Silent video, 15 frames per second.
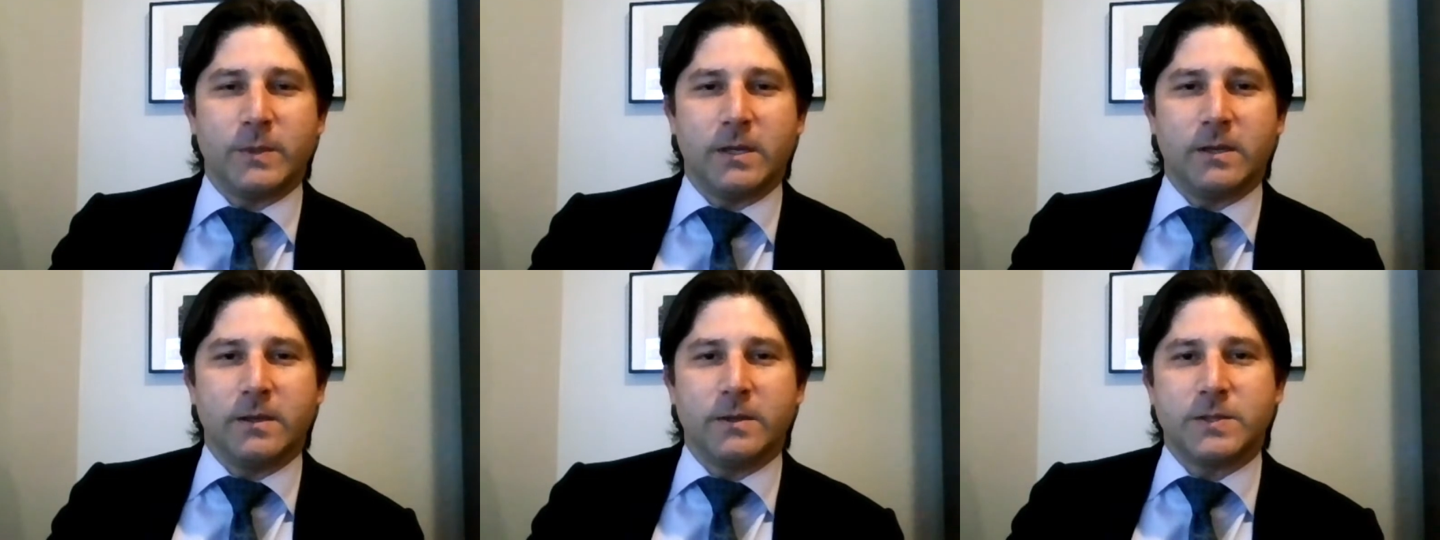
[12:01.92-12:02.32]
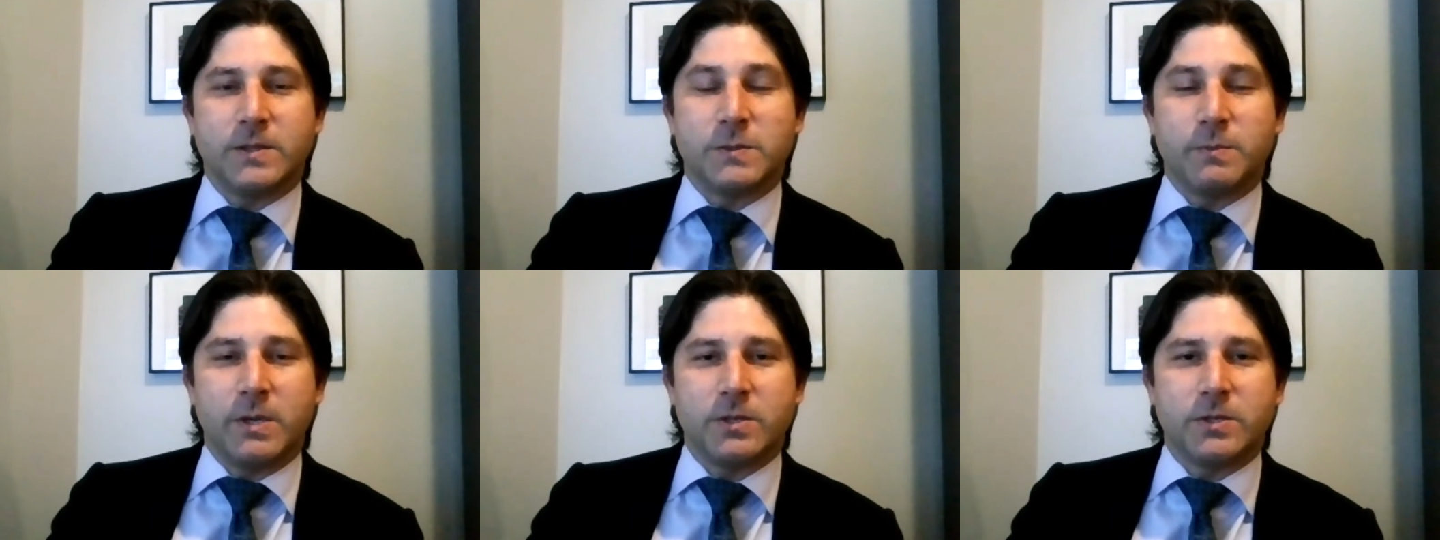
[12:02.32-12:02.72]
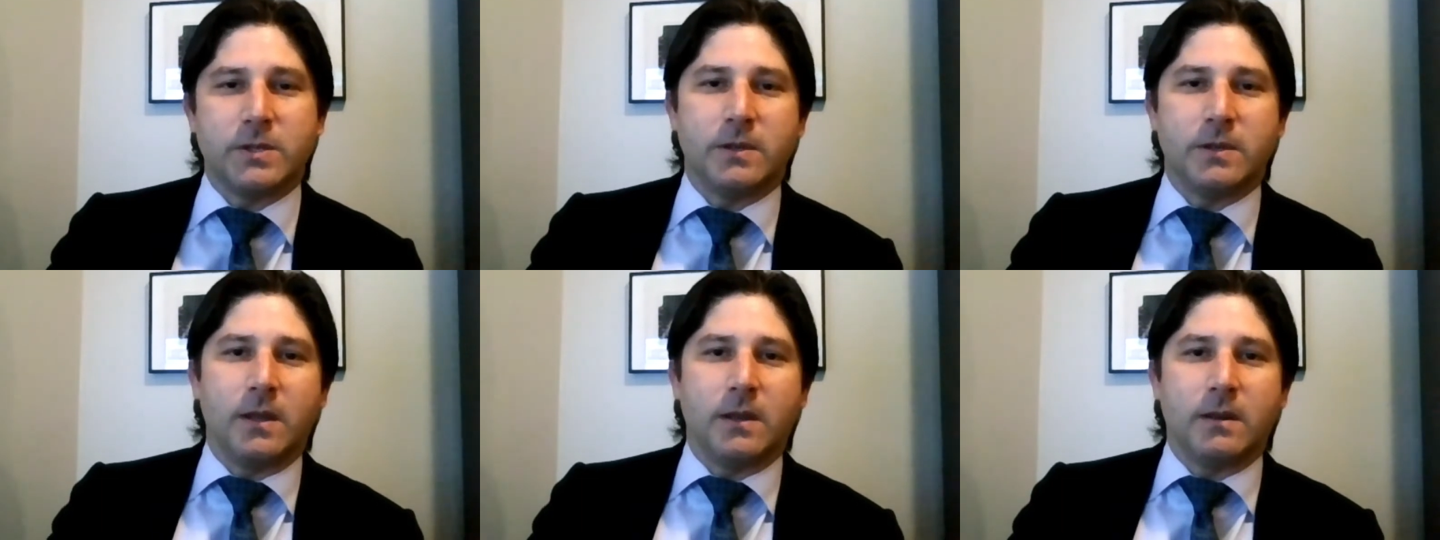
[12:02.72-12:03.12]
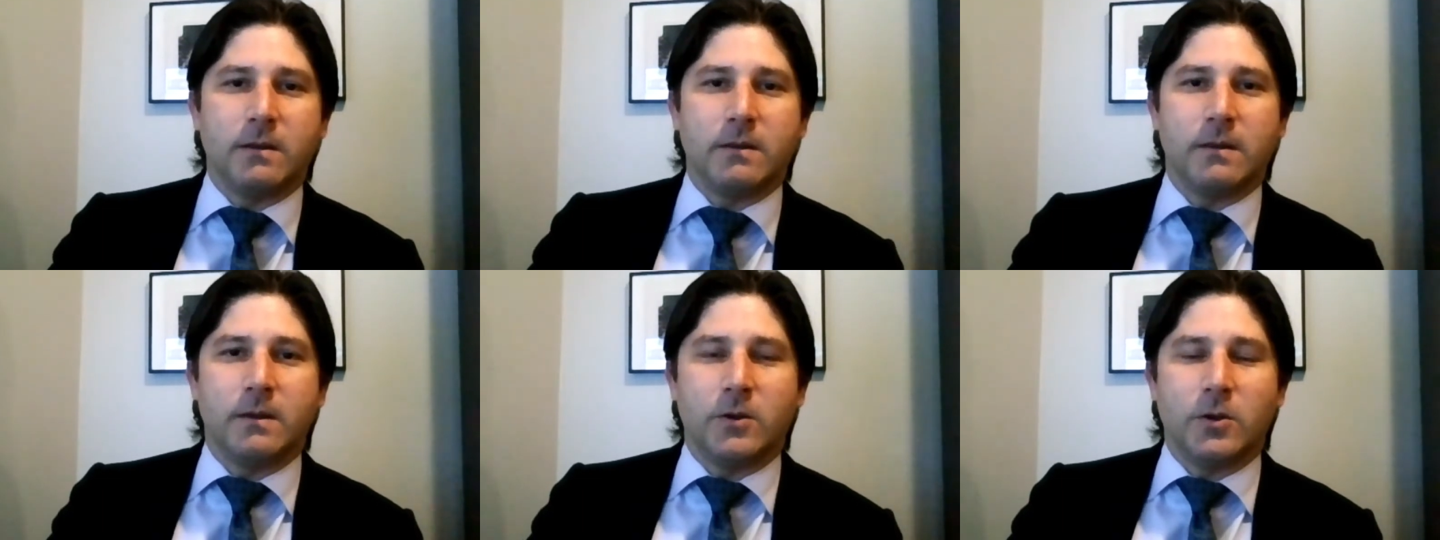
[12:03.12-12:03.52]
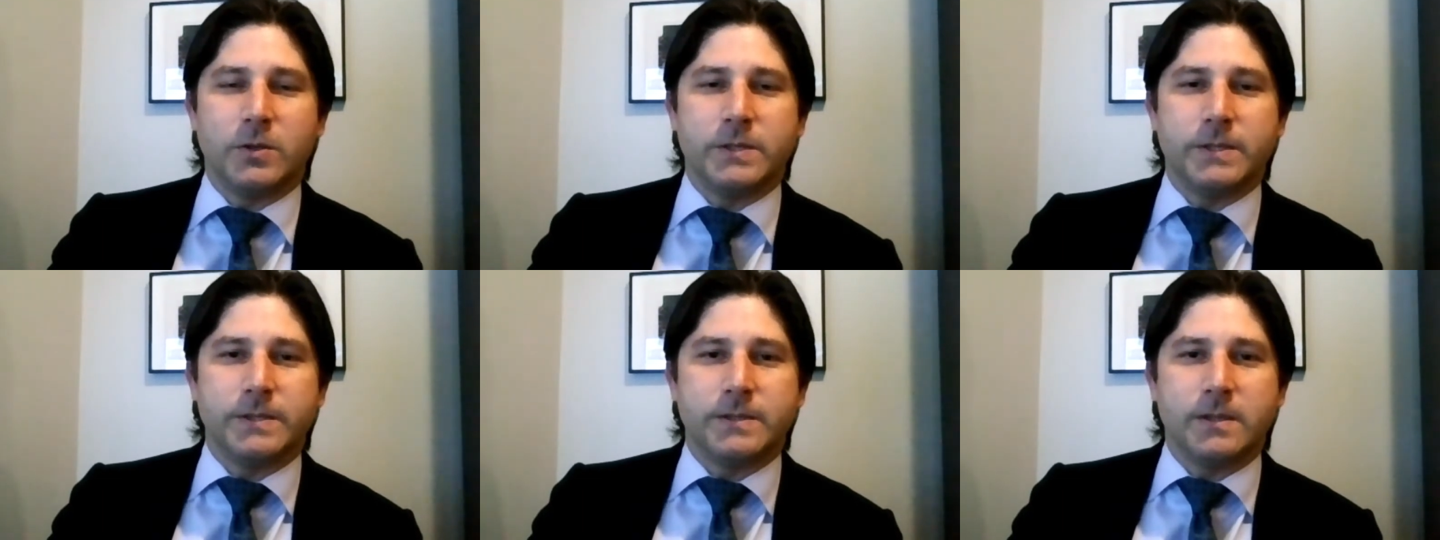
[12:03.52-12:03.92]
suspicion and
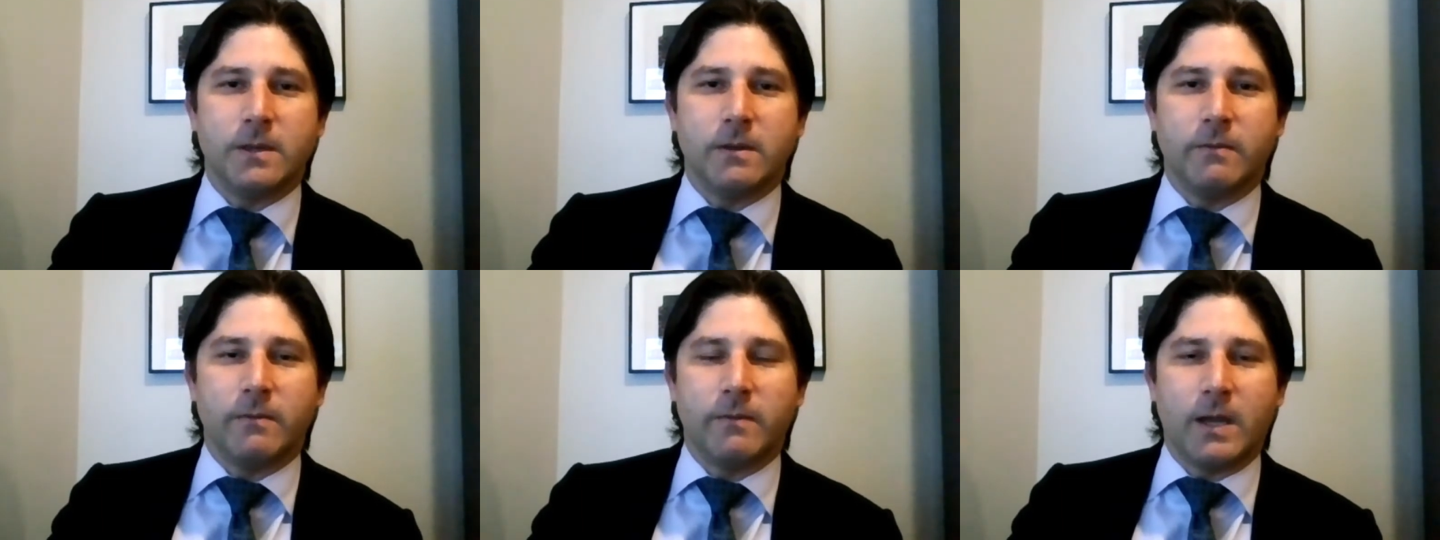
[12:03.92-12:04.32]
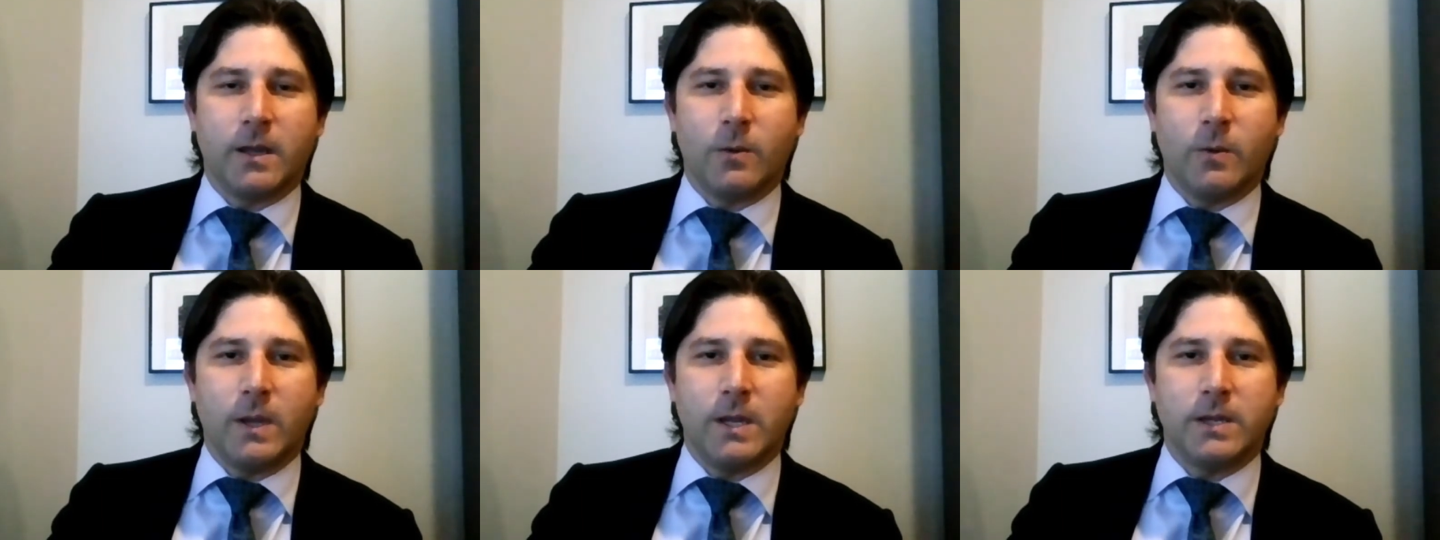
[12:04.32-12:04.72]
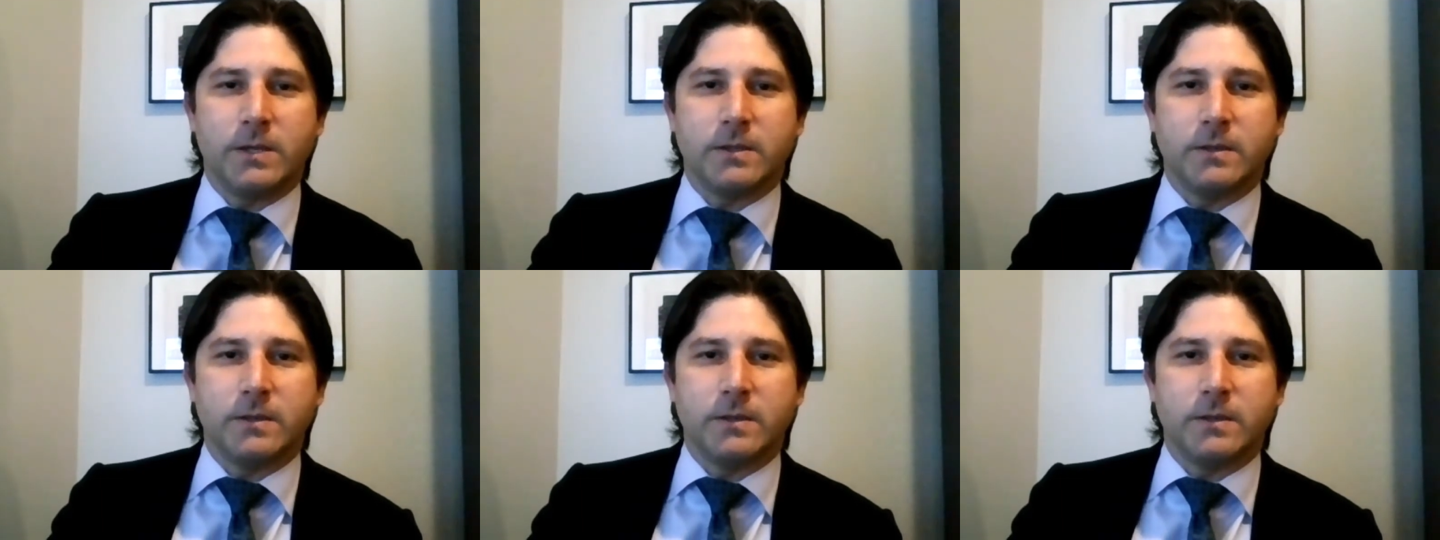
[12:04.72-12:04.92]
urgency of evaluation.